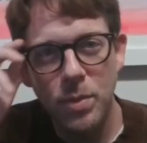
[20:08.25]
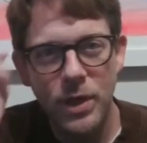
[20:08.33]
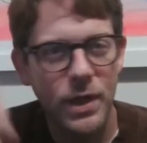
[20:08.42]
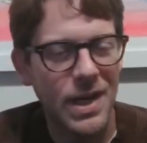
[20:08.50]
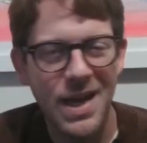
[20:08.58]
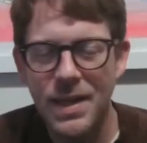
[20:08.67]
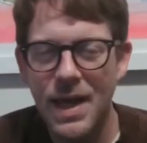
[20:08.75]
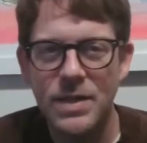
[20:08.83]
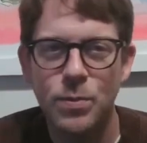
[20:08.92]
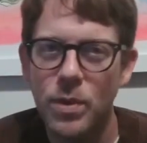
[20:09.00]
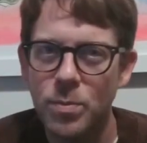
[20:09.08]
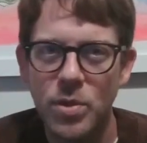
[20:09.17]
But again,
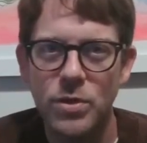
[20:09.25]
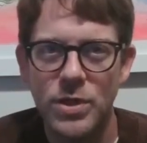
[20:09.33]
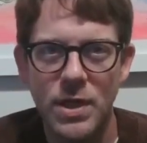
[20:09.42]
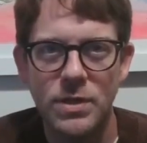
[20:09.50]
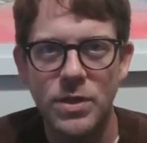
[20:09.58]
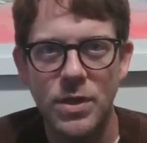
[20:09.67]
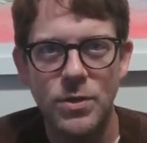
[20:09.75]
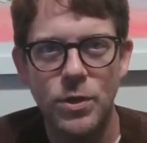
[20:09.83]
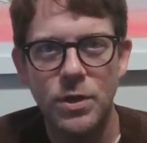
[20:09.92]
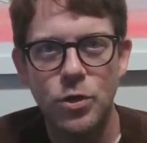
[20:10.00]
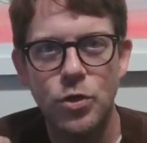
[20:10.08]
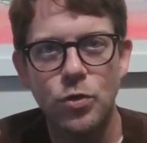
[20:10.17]
that's what presents such
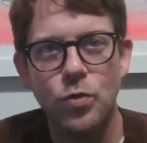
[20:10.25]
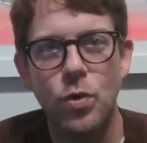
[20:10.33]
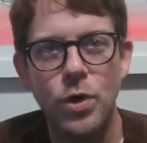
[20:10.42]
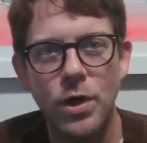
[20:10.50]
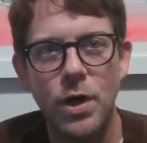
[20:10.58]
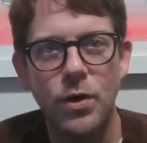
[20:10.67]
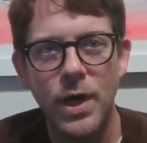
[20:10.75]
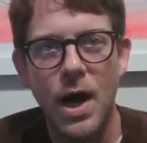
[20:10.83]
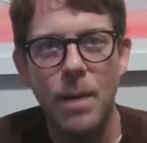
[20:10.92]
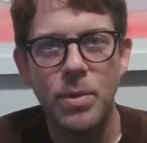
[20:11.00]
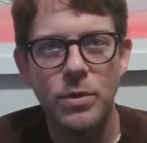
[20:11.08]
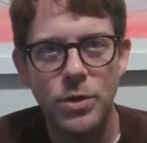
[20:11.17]
an extraordinary
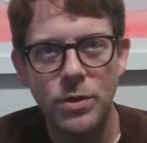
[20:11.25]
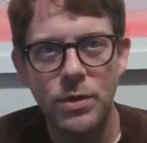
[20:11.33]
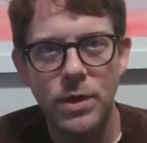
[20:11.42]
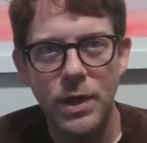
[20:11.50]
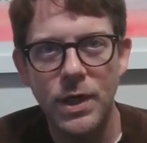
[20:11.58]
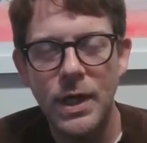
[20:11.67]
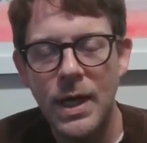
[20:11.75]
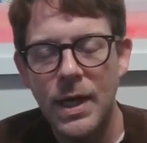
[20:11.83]
opportunity.